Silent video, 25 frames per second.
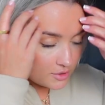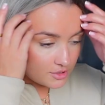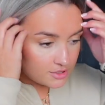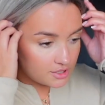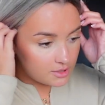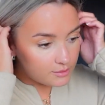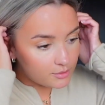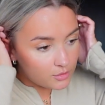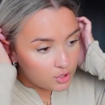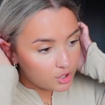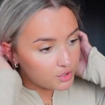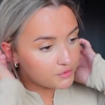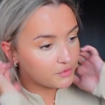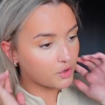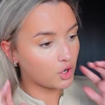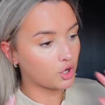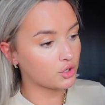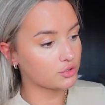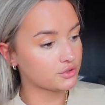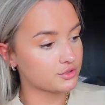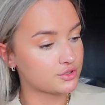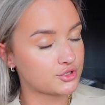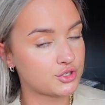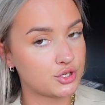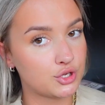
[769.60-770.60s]
just gonna move
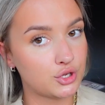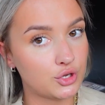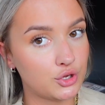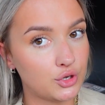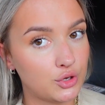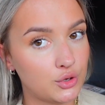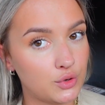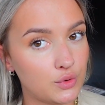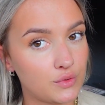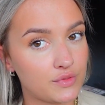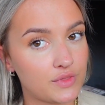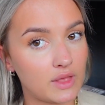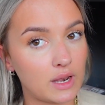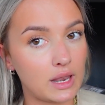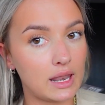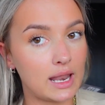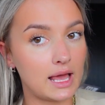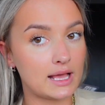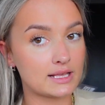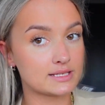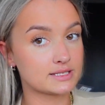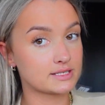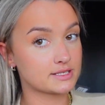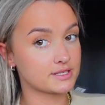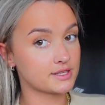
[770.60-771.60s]
on to the
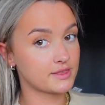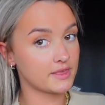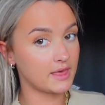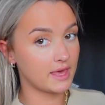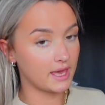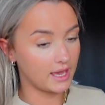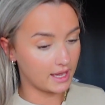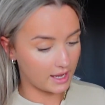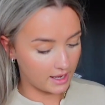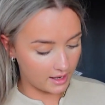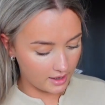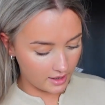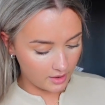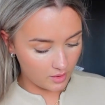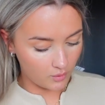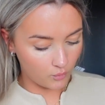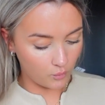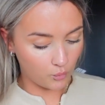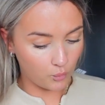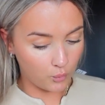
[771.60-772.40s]
last thing,